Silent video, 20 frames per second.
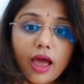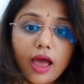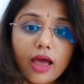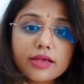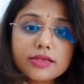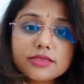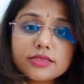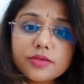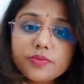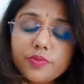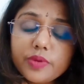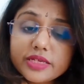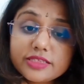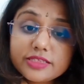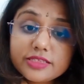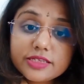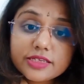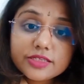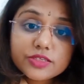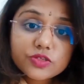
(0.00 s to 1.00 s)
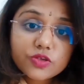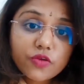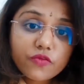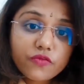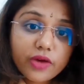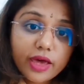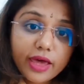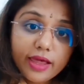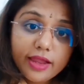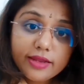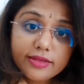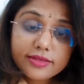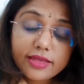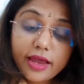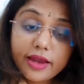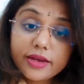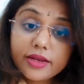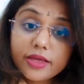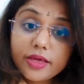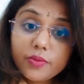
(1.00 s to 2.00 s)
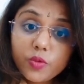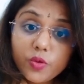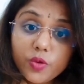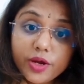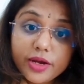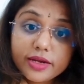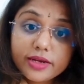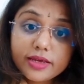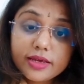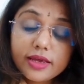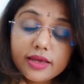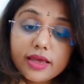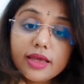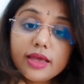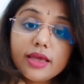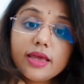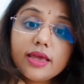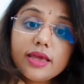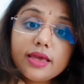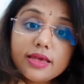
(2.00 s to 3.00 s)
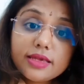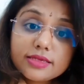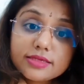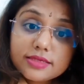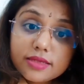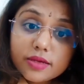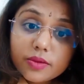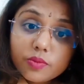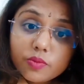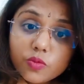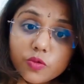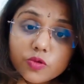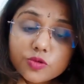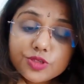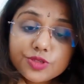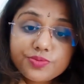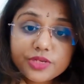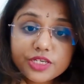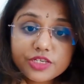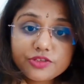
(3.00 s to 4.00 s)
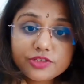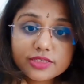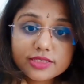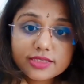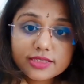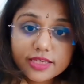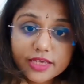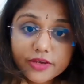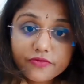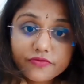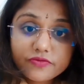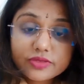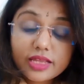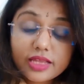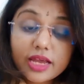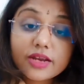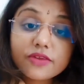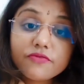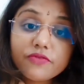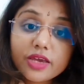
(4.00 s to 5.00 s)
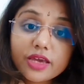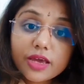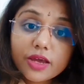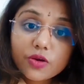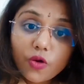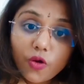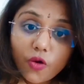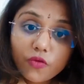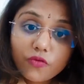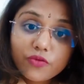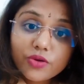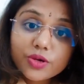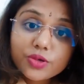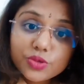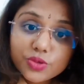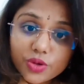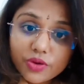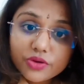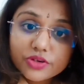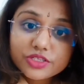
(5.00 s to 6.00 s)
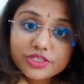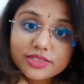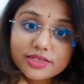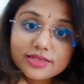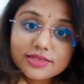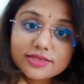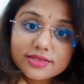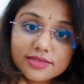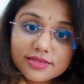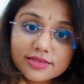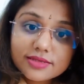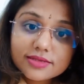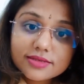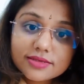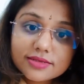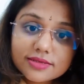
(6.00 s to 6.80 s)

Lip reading: as the bestest of health and immunity is the most precious gift that we can offer to our children.